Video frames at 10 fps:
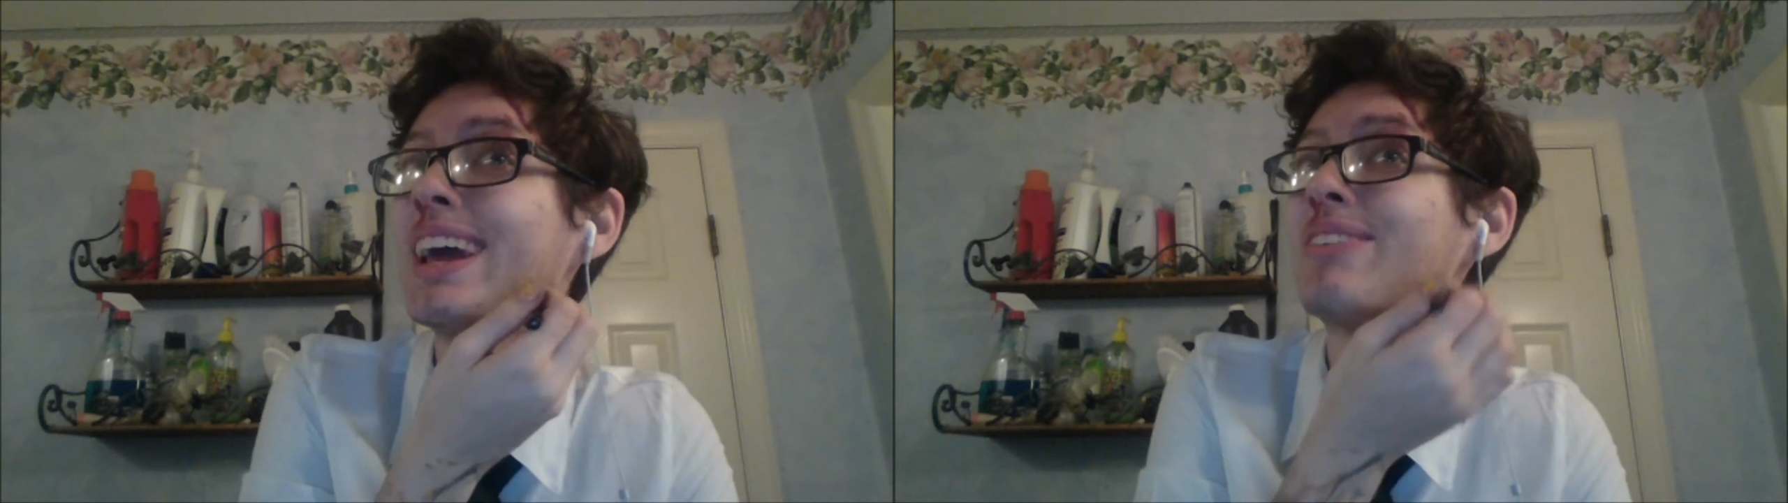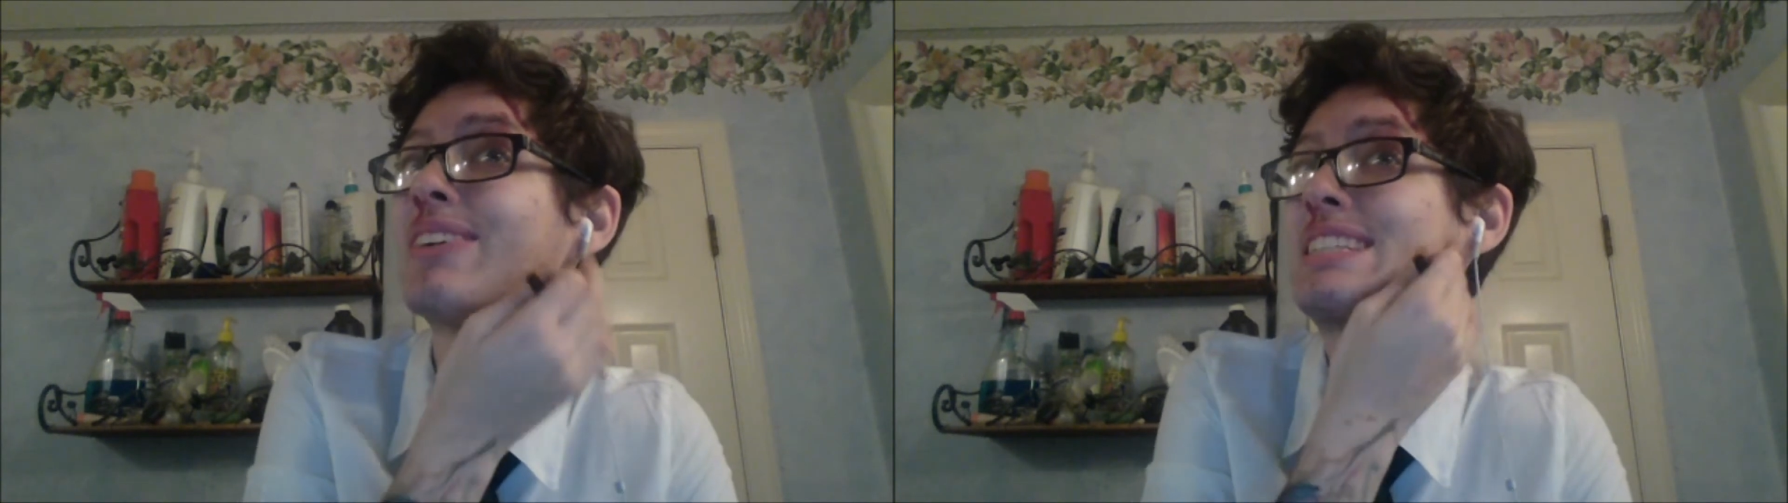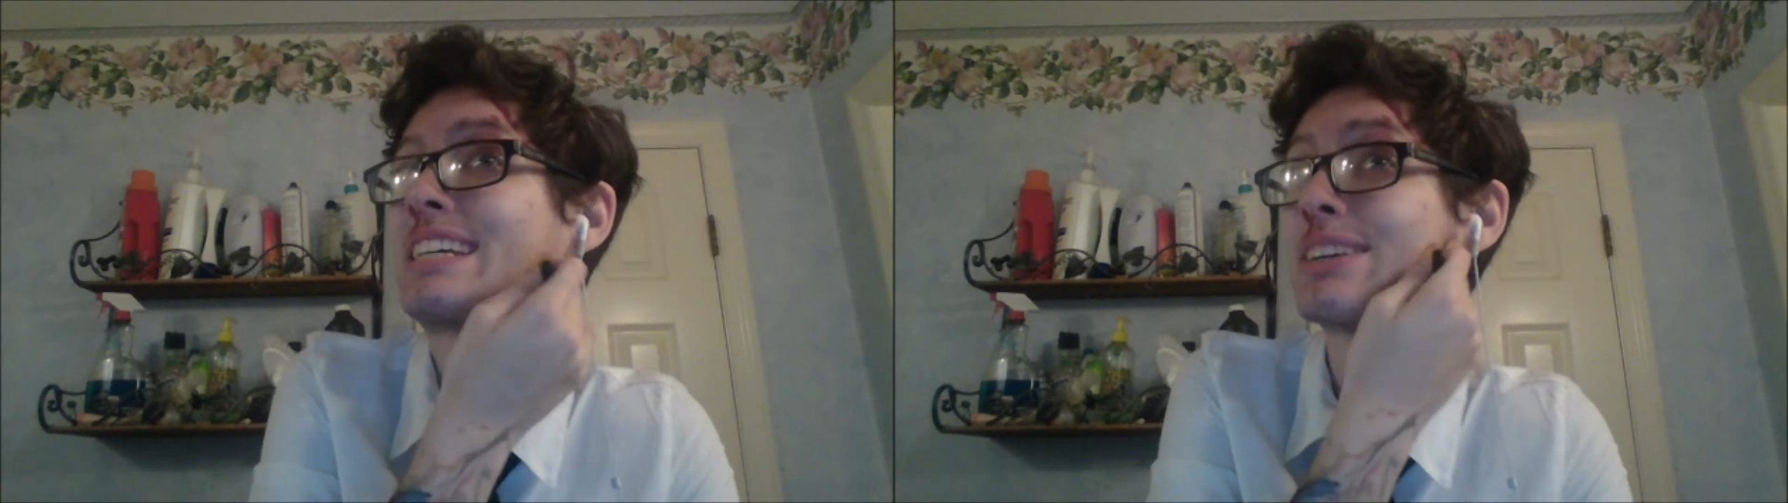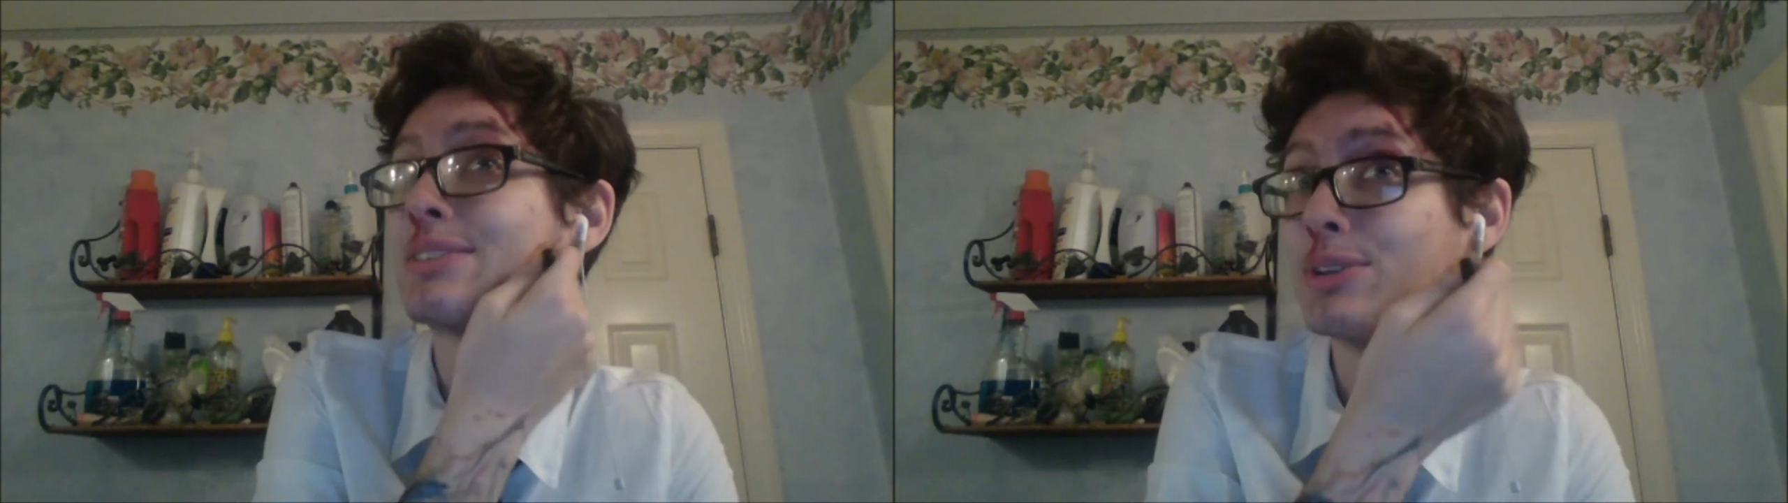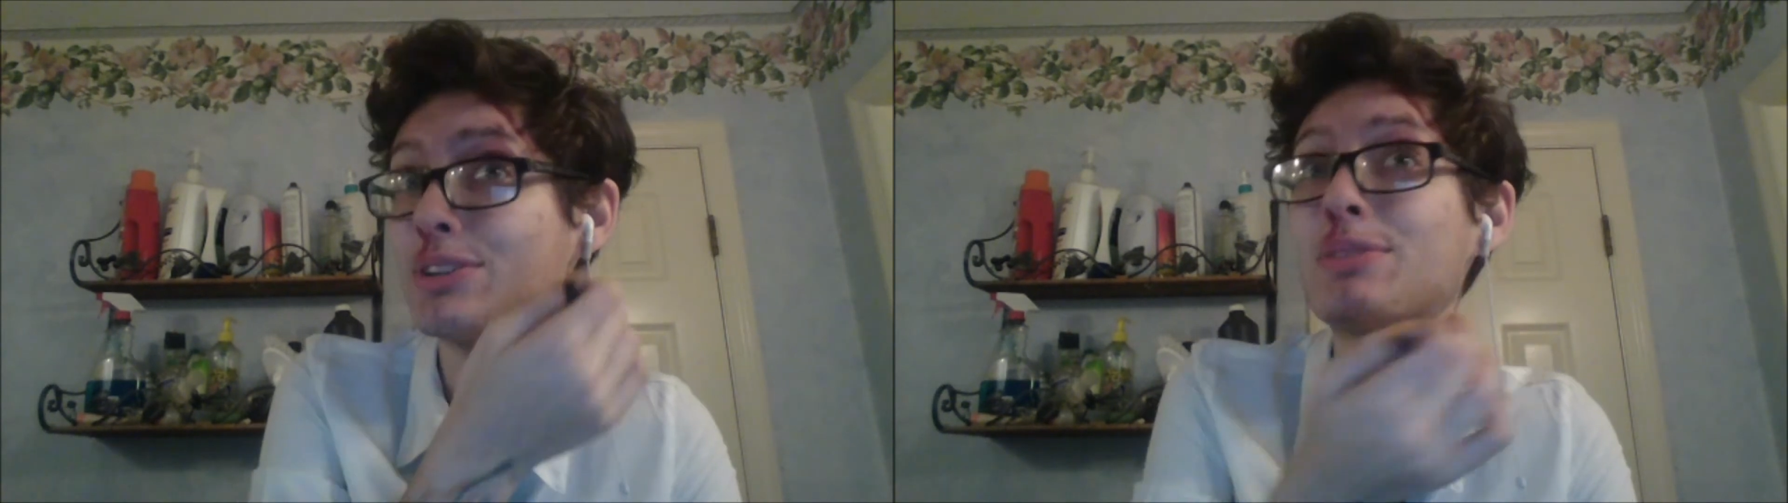and once I get a
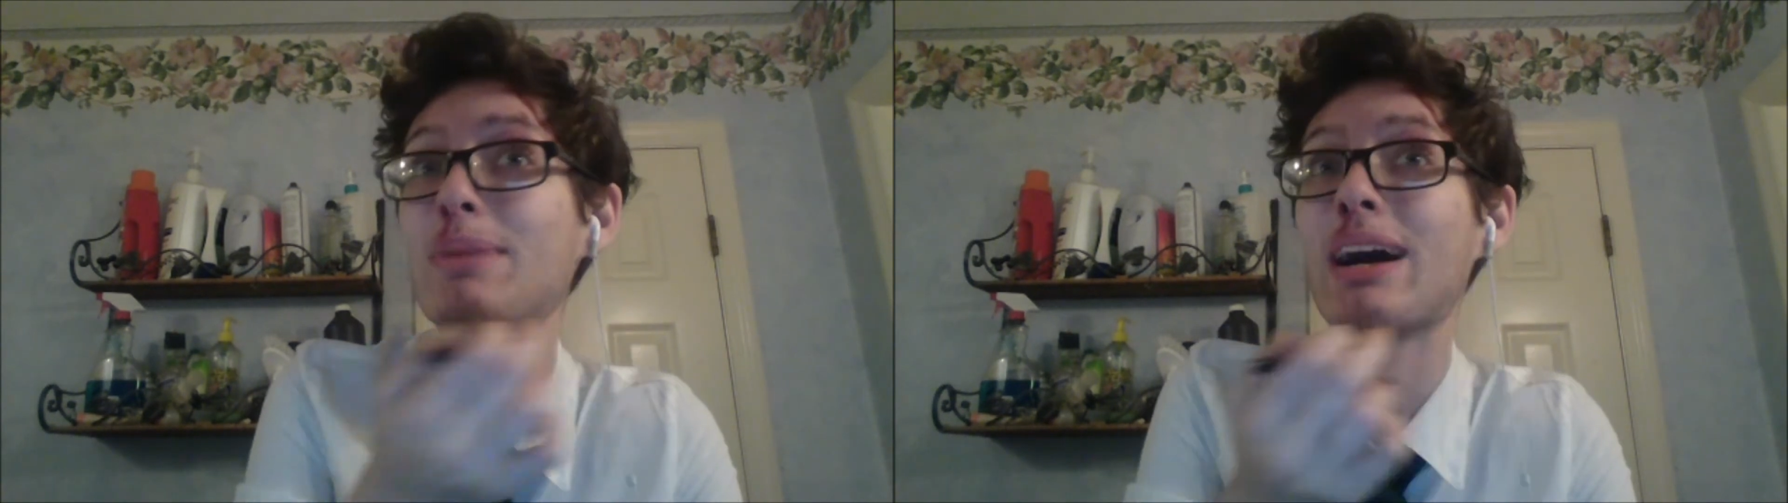room,